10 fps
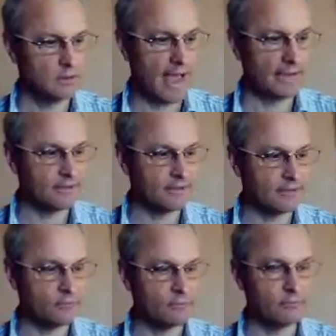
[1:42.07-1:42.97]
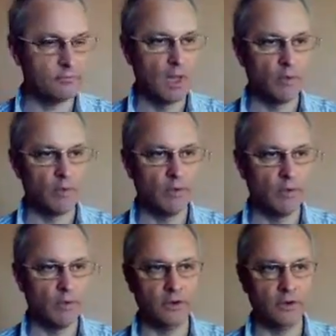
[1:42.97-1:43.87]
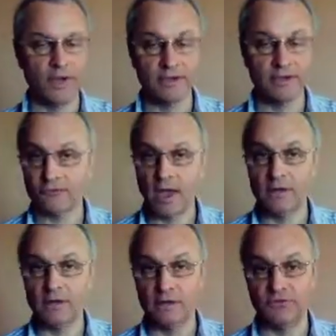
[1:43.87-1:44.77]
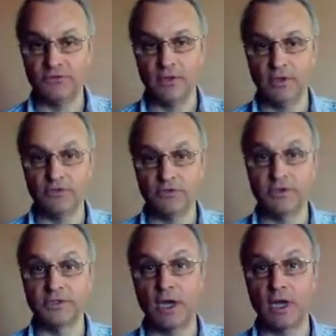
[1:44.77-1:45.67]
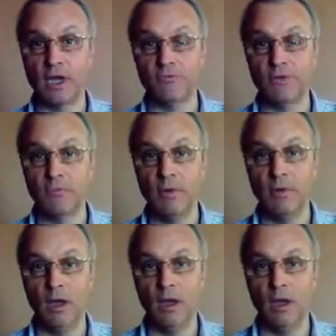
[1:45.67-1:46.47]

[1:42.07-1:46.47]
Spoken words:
active with trying to find this screenshot from